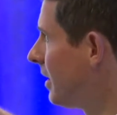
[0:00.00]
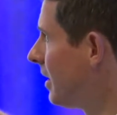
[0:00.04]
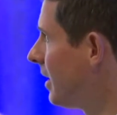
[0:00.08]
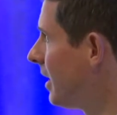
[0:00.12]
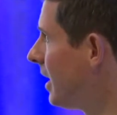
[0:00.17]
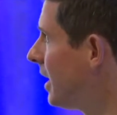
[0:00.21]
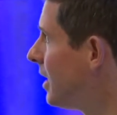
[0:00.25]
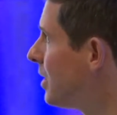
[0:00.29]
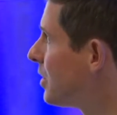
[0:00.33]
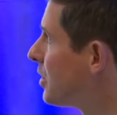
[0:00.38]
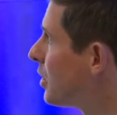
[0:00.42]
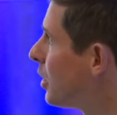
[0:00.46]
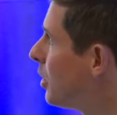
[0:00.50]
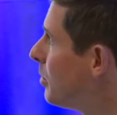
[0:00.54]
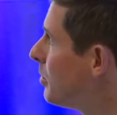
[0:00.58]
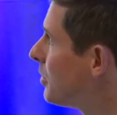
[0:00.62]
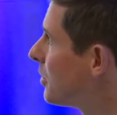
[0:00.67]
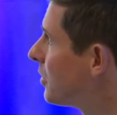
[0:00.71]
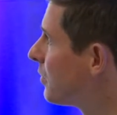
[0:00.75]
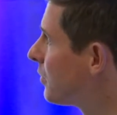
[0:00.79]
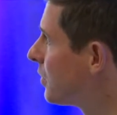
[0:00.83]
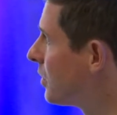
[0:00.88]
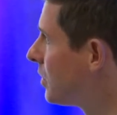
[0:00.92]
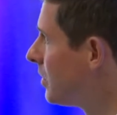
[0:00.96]
in terms
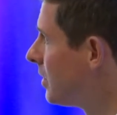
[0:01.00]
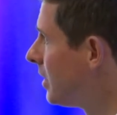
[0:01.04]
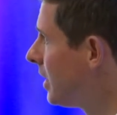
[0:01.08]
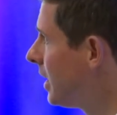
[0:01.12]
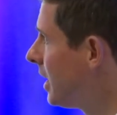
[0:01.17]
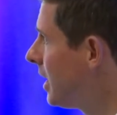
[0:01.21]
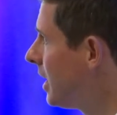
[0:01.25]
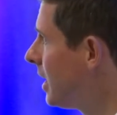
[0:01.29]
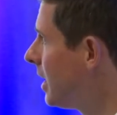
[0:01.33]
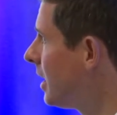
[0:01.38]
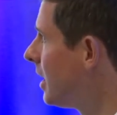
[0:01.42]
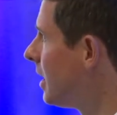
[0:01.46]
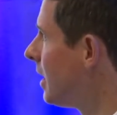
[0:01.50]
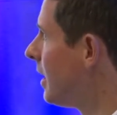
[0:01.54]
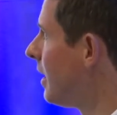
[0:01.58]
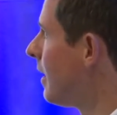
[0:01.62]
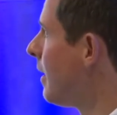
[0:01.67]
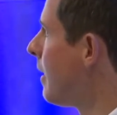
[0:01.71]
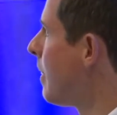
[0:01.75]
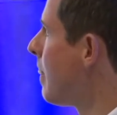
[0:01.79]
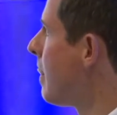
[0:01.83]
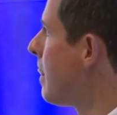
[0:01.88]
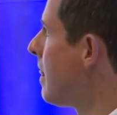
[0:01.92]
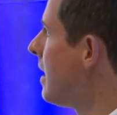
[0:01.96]
of the
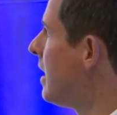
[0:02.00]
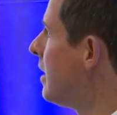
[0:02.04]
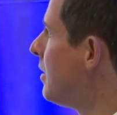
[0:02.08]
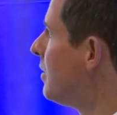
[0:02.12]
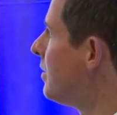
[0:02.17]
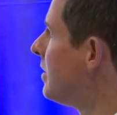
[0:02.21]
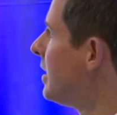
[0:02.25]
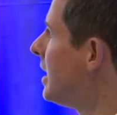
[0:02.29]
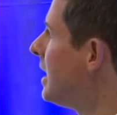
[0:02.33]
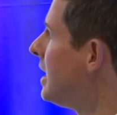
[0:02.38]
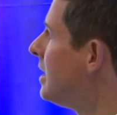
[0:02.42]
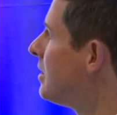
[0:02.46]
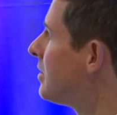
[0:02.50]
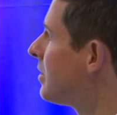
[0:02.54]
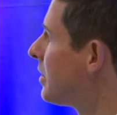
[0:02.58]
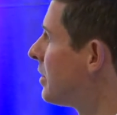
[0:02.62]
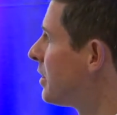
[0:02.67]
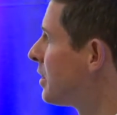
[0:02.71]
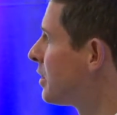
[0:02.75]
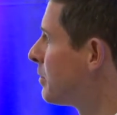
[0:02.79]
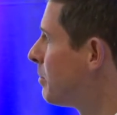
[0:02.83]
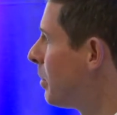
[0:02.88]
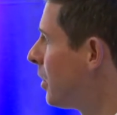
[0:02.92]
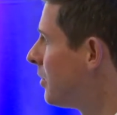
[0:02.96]
Indeed sort of
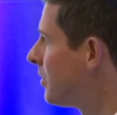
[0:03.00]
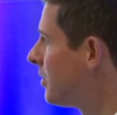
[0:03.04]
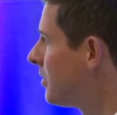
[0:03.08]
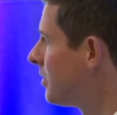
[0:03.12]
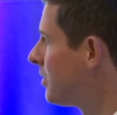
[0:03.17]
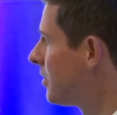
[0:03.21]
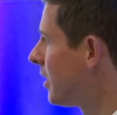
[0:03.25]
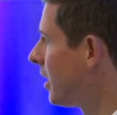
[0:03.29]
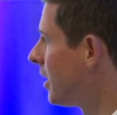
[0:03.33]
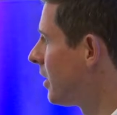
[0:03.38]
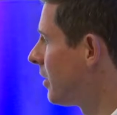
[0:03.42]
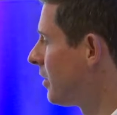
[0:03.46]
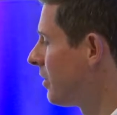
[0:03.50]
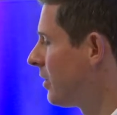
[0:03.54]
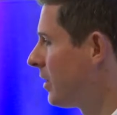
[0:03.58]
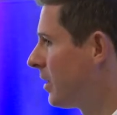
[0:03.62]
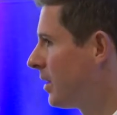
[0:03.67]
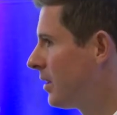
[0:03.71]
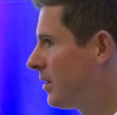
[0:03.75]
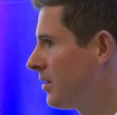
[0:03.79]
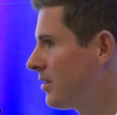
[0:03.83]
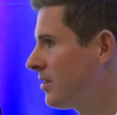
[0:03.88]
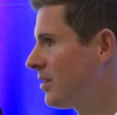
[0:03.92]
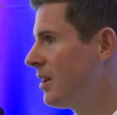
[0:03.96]
sponsor side of
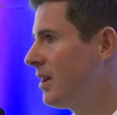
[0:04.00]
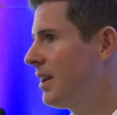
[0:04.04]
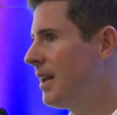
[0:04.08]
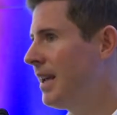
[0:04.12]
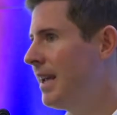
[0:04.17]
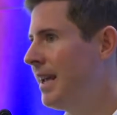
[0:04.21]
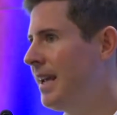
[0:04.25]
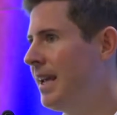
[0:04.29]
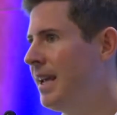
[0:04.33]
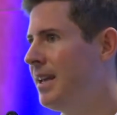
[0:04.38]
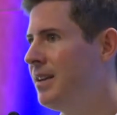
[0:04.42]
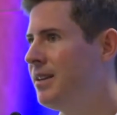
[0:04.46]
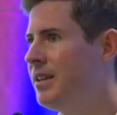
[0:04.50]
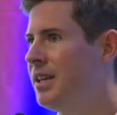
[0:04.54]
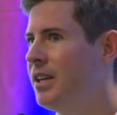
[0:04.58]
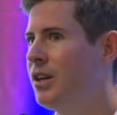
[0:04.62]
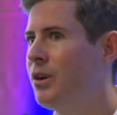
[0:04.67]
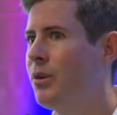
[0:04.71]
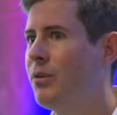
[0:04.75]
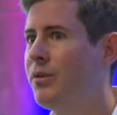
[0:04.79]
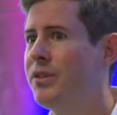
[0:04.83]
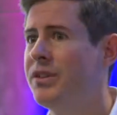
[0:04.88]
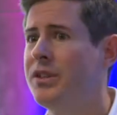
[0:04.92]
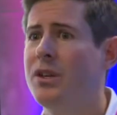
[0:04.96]
things, Indeed are
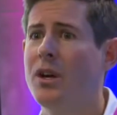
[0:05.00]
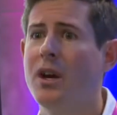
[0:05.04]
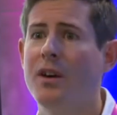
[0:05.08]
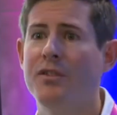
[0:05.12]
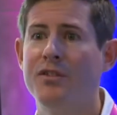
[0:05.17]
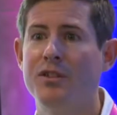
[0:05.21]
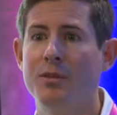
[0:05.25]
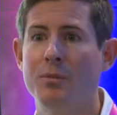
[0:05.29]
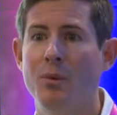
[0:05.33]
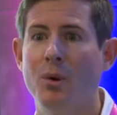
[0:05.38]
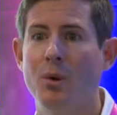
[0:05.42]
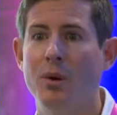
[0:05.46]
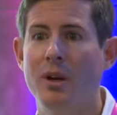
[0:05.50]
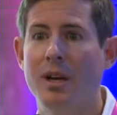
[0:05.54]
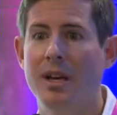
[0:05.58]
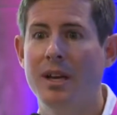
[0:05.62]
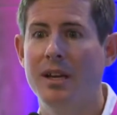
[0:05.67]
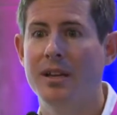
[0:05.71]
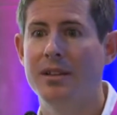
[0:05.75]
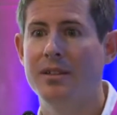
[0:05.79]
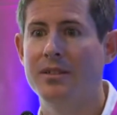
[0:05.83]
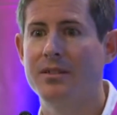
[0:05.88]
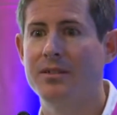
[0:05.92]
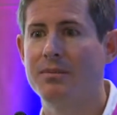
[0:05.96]
obviously after more
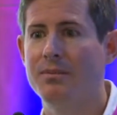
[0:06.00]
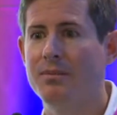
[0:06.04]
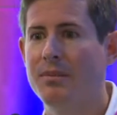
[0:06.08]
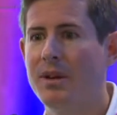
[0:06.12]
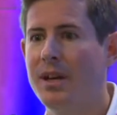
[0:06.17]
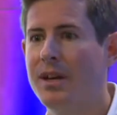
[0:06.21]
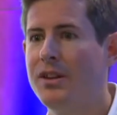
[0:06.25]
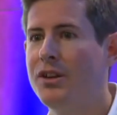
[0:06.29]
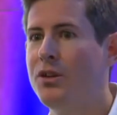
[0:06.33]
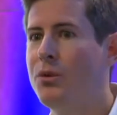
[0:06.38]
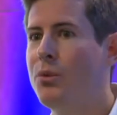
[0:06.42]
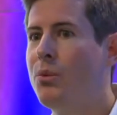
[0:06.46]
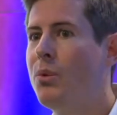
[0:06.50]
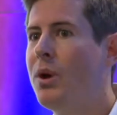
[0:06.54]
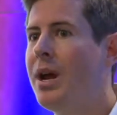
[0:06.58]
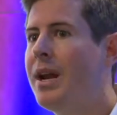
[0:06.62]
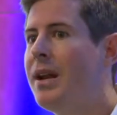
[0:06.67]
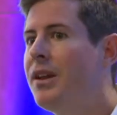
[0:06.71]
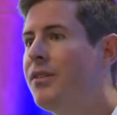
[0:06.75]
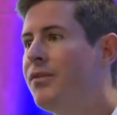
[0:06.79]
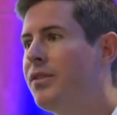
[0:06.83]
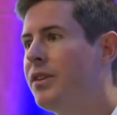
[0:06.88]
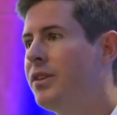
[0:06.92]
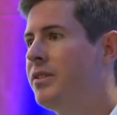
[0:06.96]
clicks, and the
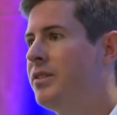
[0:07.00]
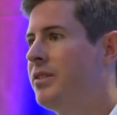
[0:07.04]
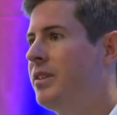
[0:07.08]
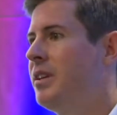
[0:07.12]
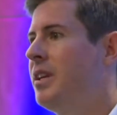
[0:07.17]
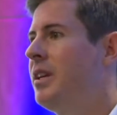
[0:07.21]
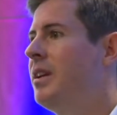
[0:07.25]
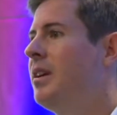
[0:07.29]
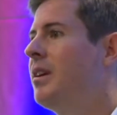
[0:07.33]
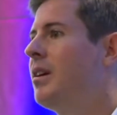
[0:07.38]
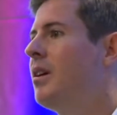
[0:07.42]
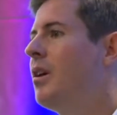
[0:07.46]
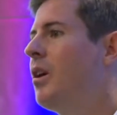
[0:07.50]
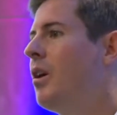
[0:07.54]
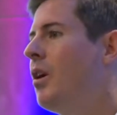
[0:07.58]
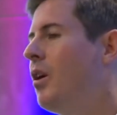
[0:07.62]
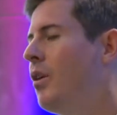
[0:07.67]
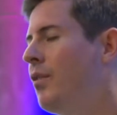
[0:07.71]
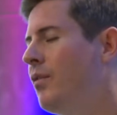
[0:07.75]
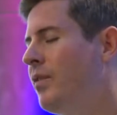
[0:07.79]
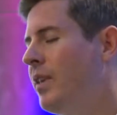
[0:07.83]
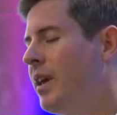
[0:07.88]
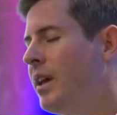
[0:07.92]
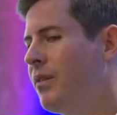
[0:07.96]
relevancy
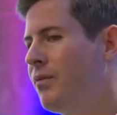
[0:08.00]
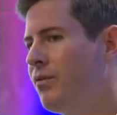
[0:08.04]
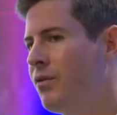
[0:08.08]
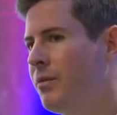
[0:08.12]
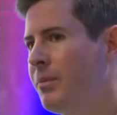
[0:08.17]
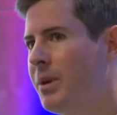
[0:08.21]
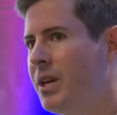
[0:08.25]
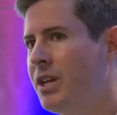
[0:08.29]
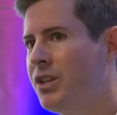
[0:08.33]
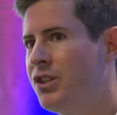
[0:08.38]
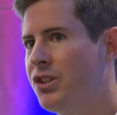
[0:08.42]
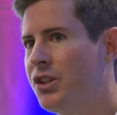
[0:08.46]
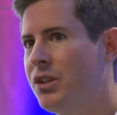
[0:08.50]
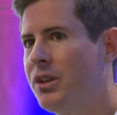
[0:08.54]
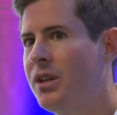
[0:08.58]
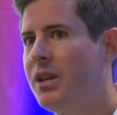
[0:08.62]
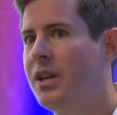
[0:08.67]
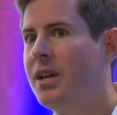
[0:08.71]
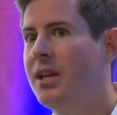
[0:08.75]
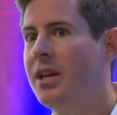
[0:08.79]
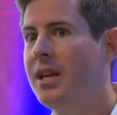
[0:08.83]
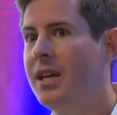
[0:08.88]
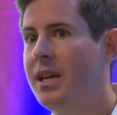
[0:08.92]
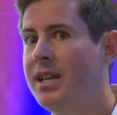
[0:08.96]
of that information
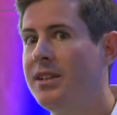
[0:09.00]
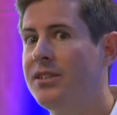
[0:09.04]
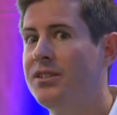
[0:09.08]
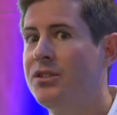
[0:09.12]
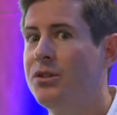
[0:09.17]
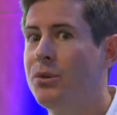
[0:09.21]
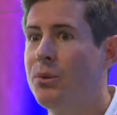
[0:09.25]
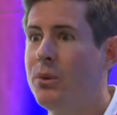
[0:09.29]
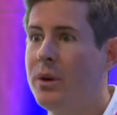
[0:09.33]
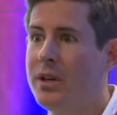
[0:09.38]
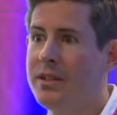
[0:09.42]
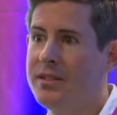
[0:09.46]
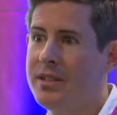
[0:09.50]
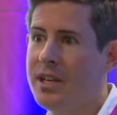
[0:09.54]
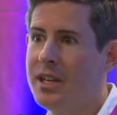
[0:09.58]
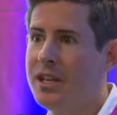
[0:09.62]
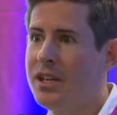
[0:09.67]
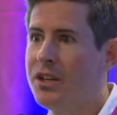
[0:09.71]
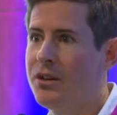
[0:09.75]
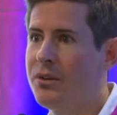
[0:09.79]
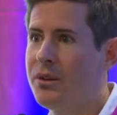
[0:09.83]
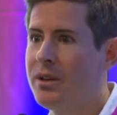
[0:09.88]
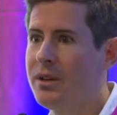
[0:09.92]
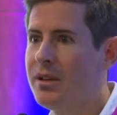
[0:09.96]
isn't always
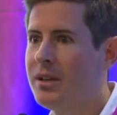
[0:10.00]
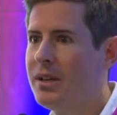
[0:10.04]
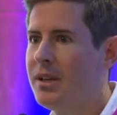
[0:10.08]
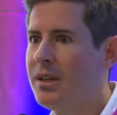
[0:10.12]
accurate.